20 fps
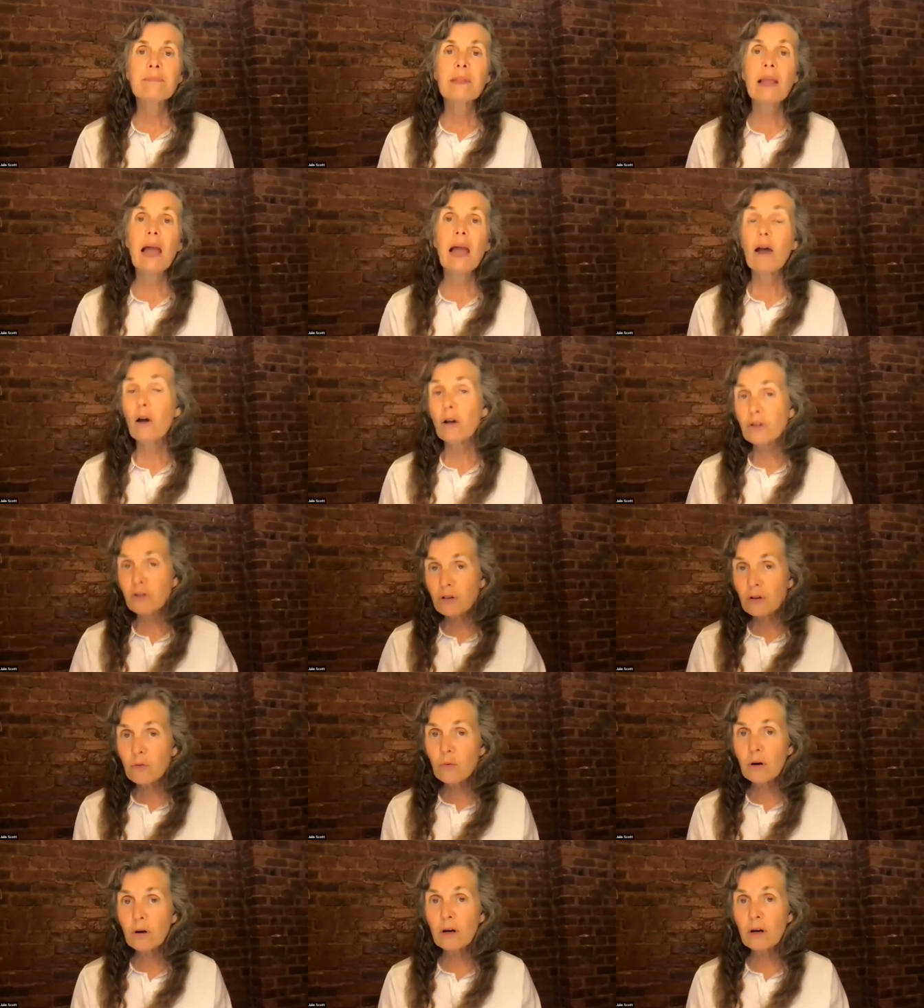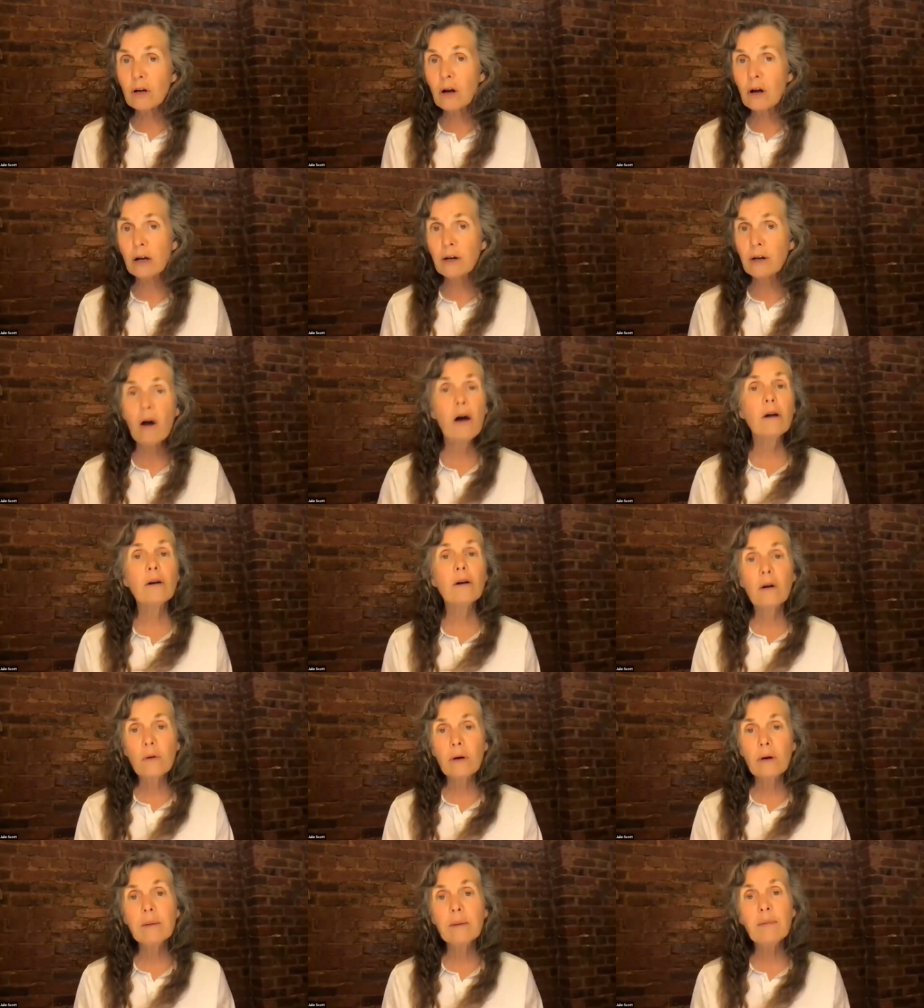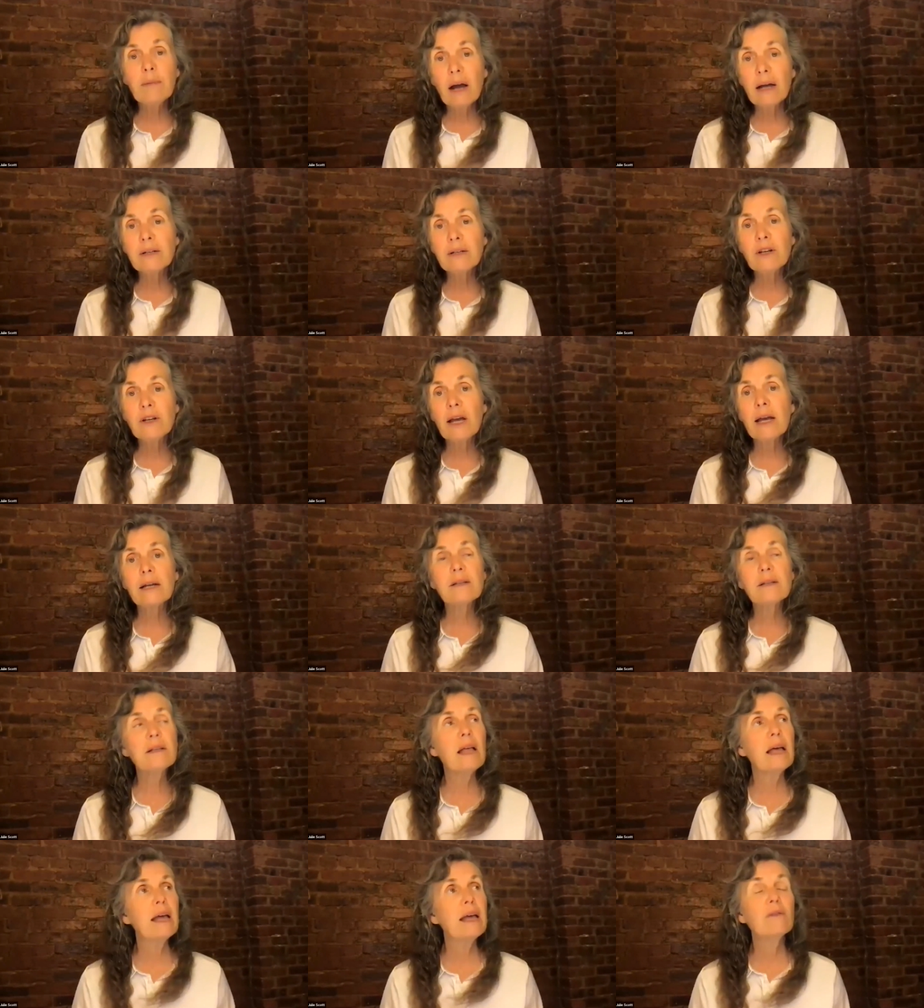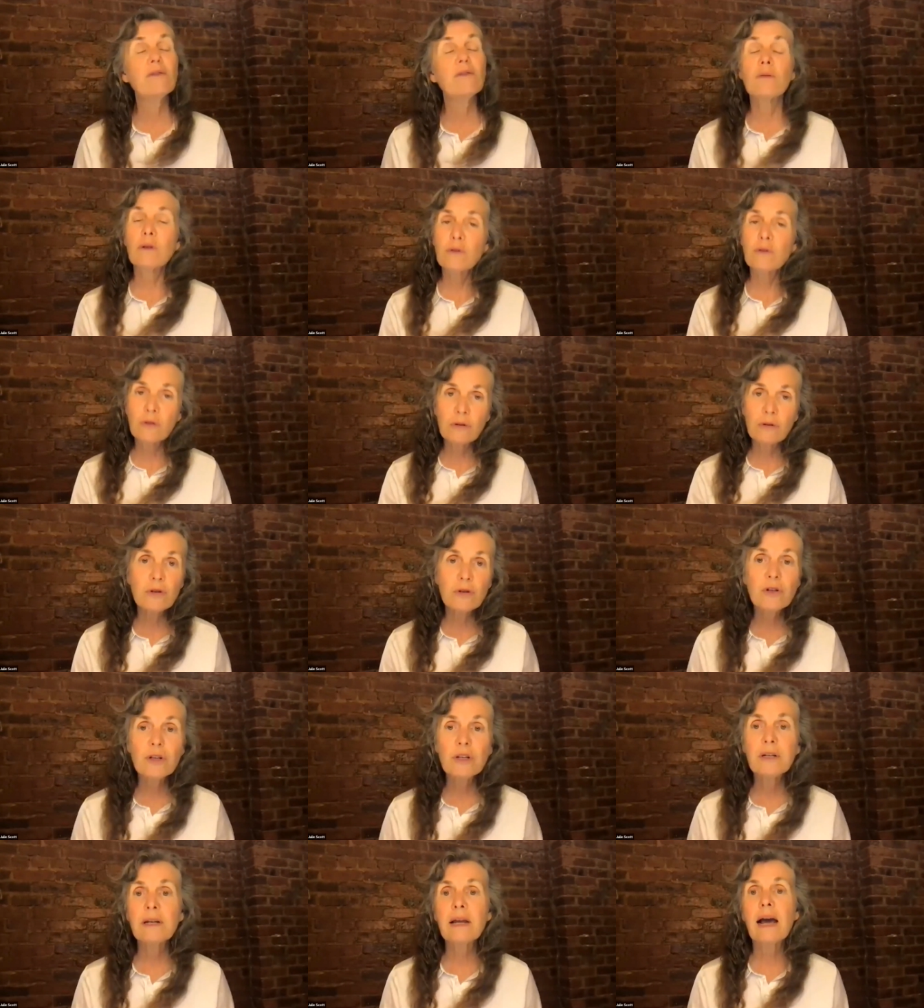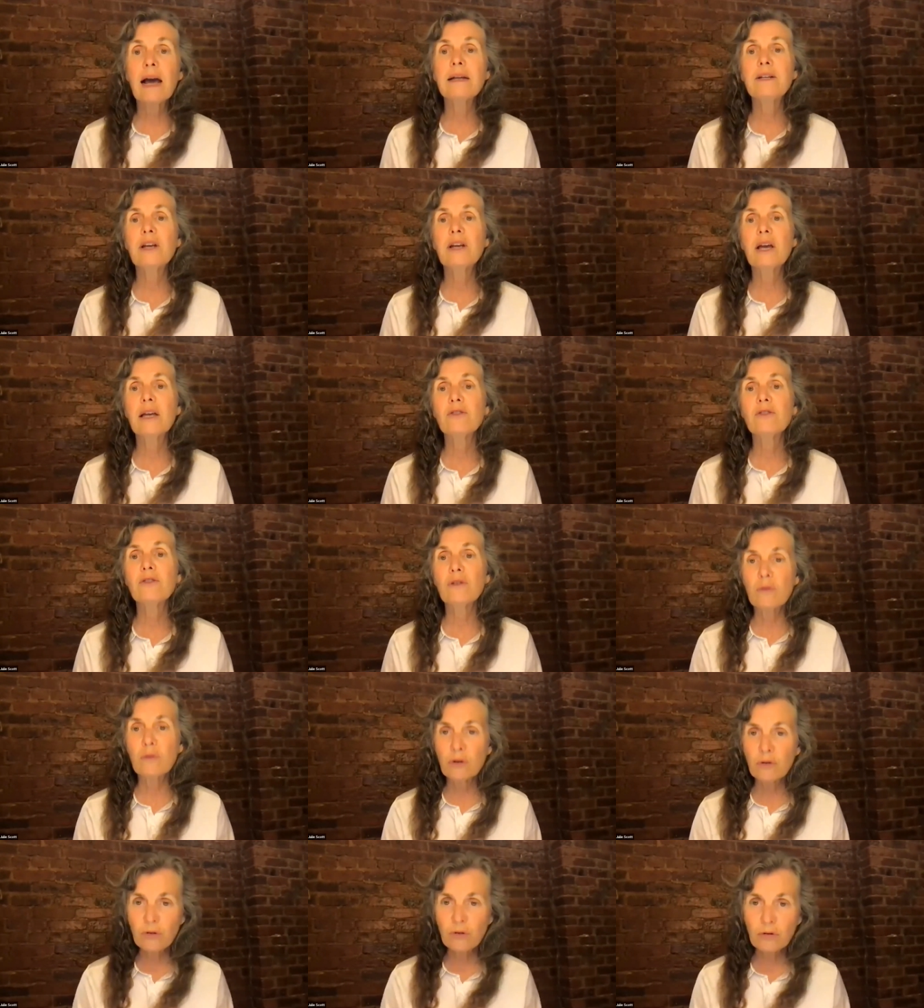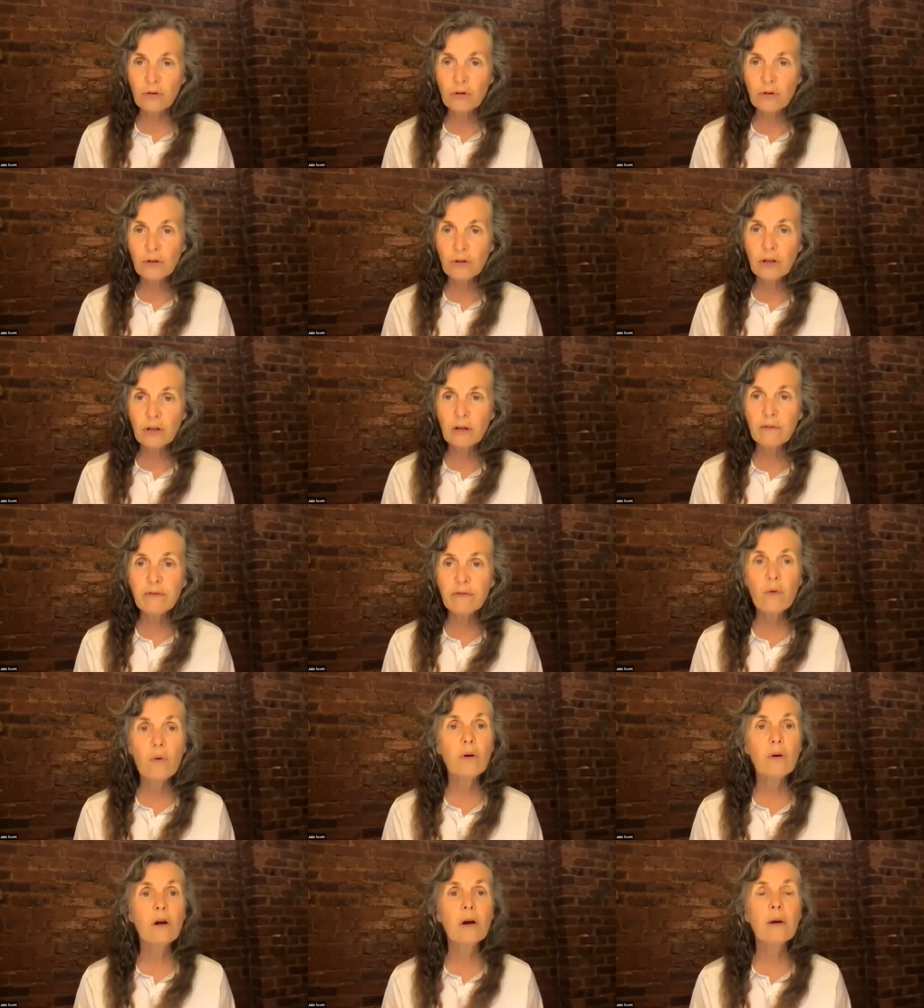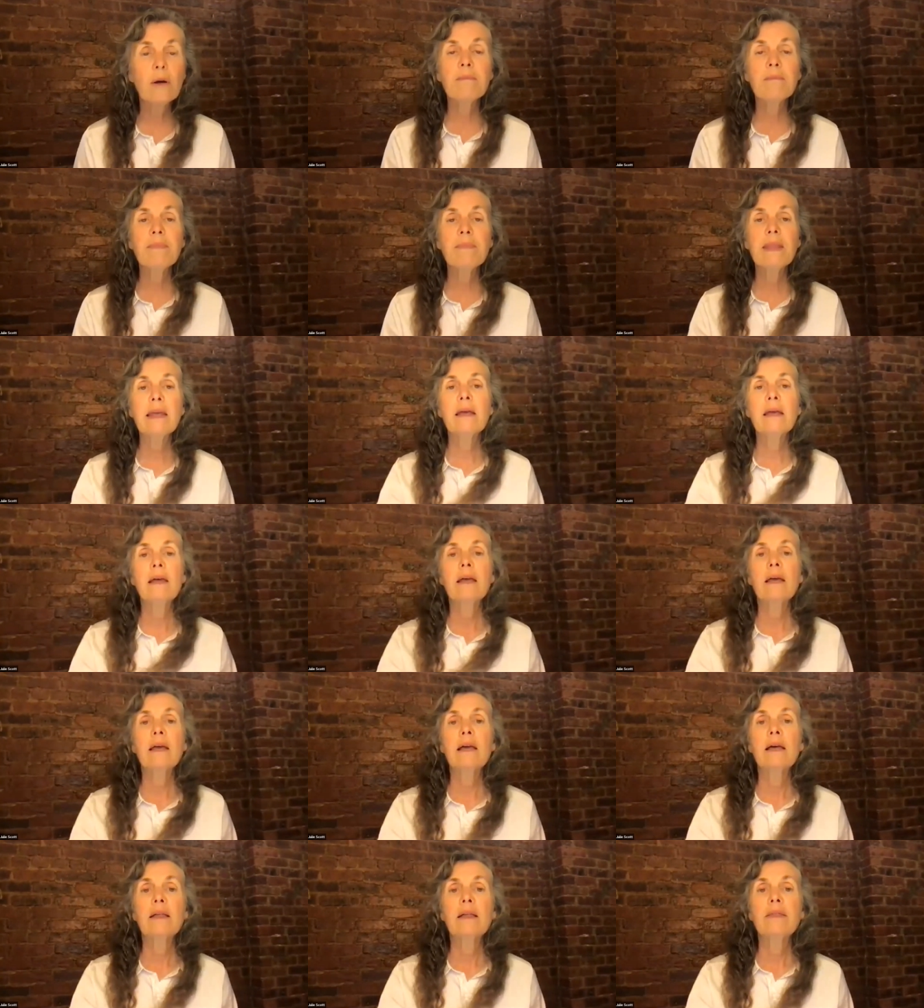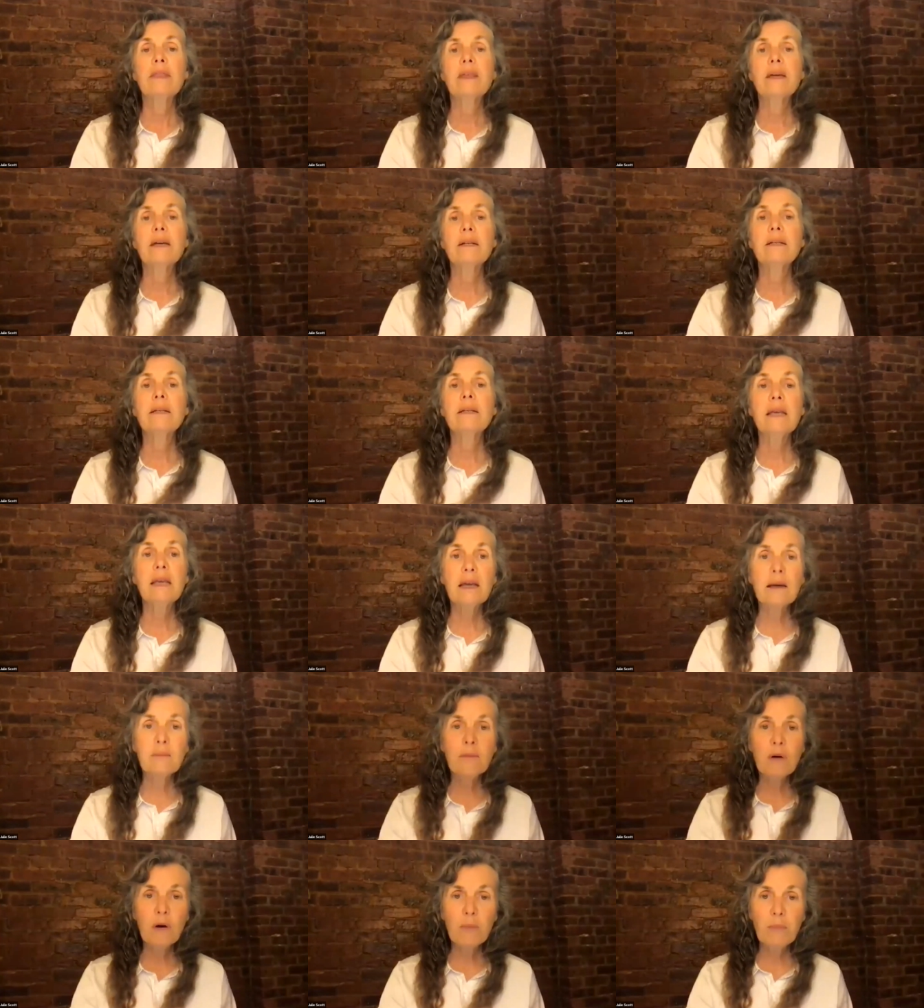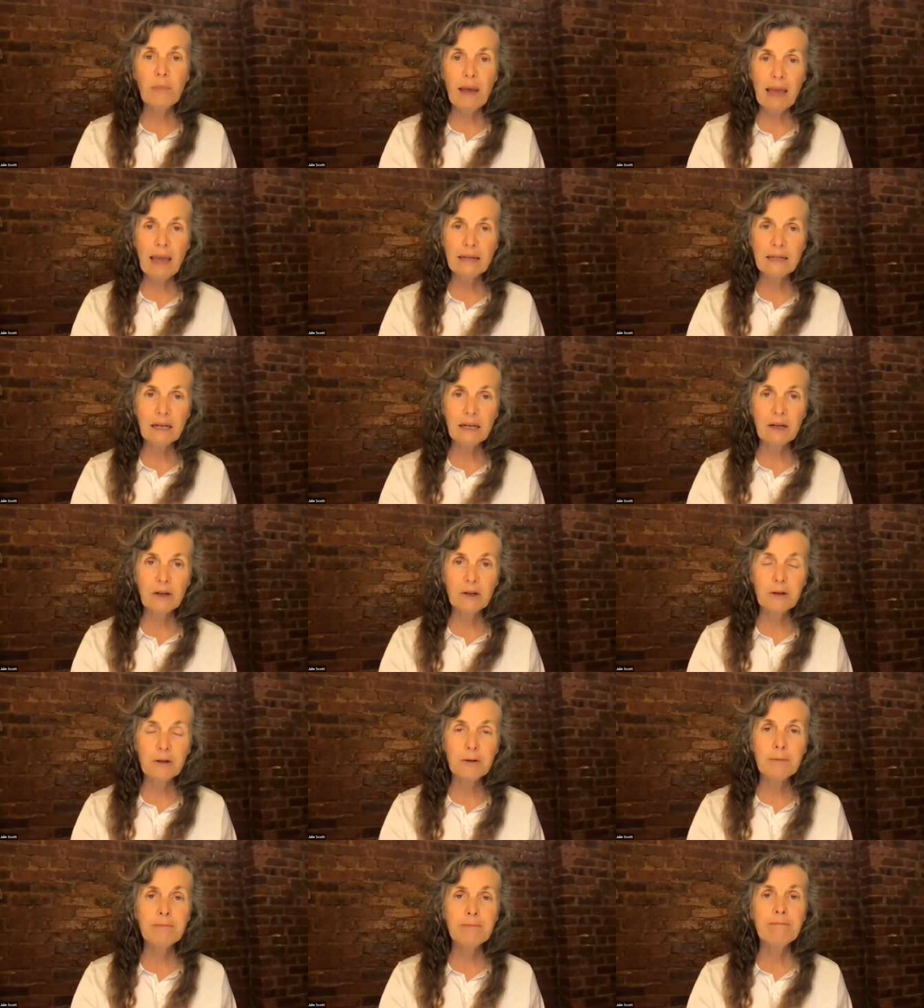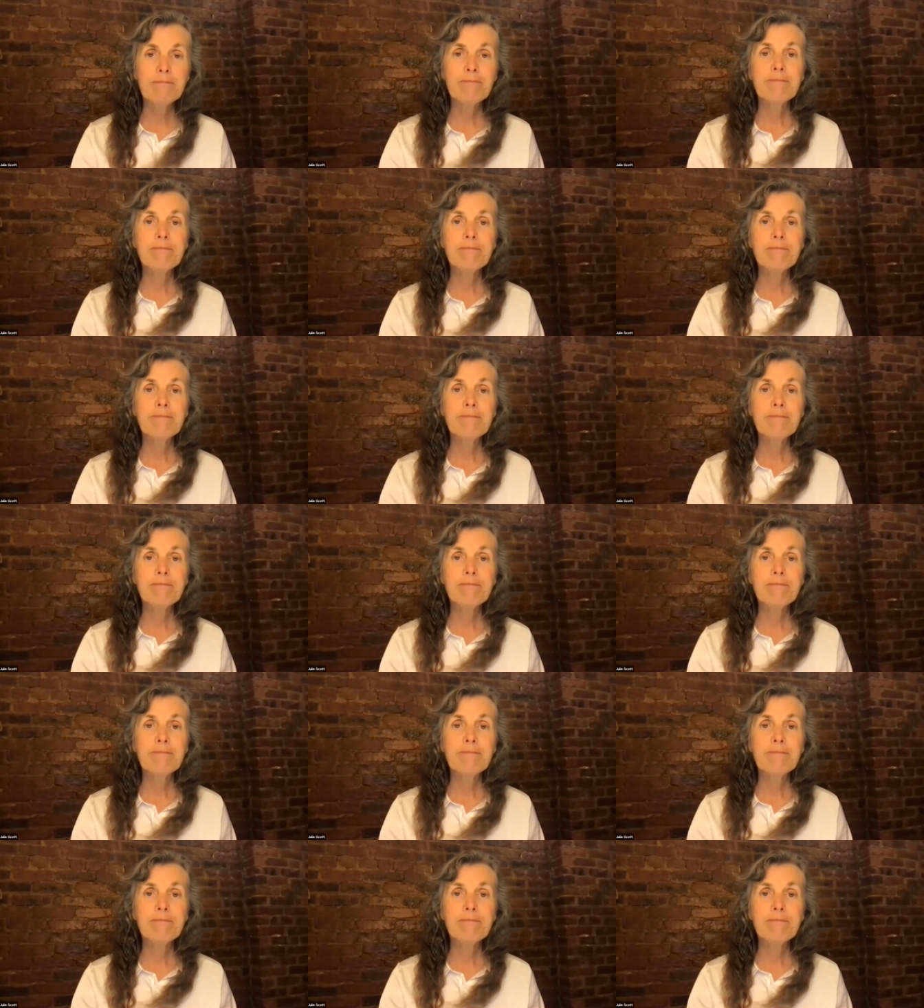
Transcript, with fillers: I also work on ongoing projects like the Rosicrucian Digest, the Rosicrucian Forum, the TMO Pantacle,